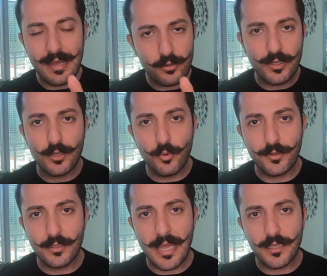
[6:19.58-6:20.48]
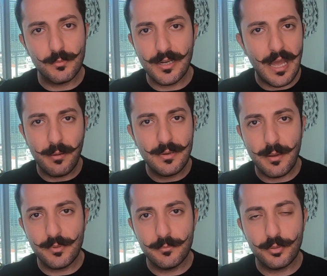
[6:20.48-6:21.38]
I don't care whether you like them or not. I'm
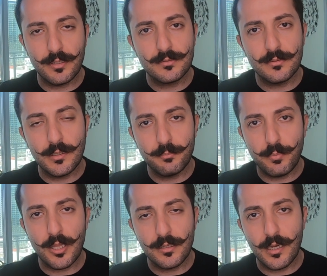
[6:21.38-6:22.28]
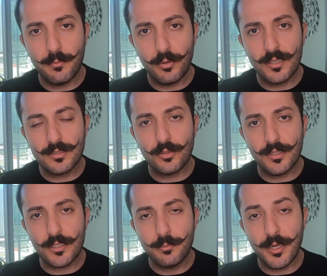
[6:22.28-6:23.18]
not being polit uh, pol uh, political
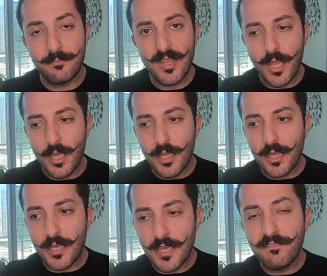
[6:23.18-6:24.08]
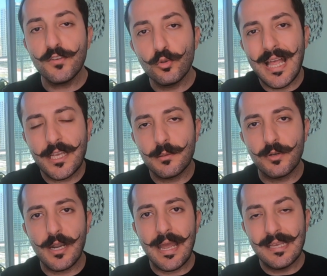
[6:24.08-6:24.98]
here, but if you like him
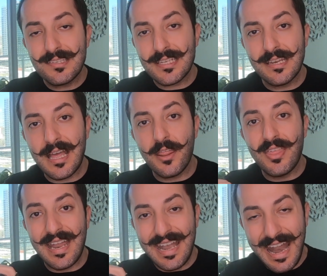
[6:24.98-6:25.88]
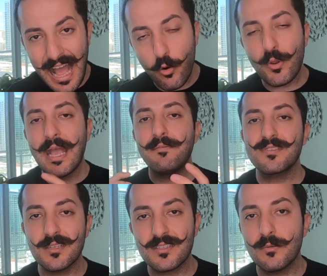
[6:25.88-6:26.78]
or not. He's saying that, that now we have
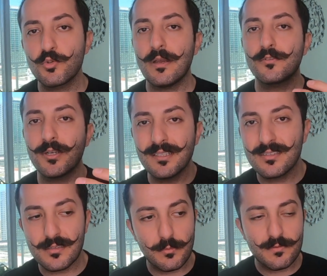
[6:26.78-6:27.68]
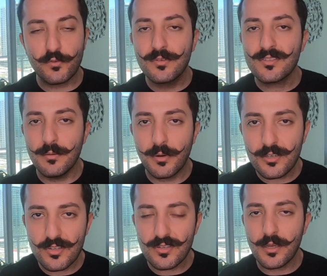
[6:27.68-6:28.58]
systems, we have created systems for this
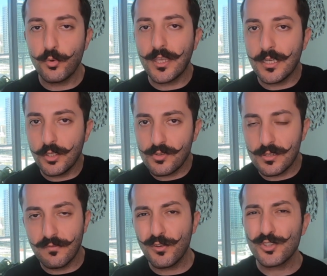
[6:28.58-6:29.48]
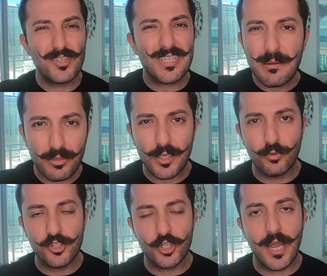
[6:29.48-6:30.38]
emergency that we can use in the future. Same thing
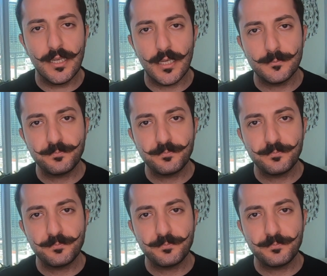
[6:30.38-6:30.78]
with China.